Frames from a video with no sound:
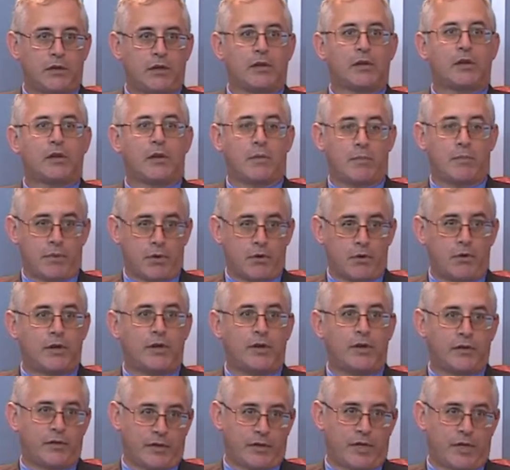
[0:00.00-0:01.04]
the
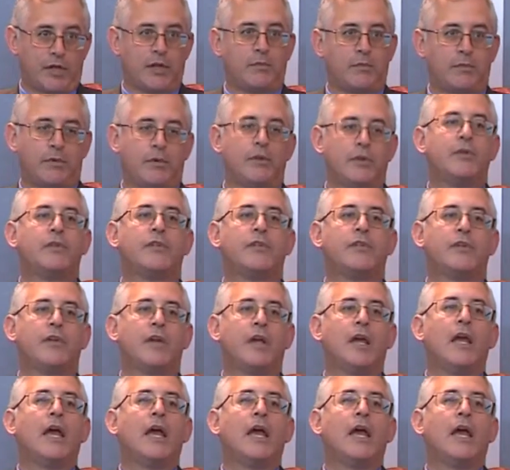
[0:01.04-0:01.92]
components, the inputs,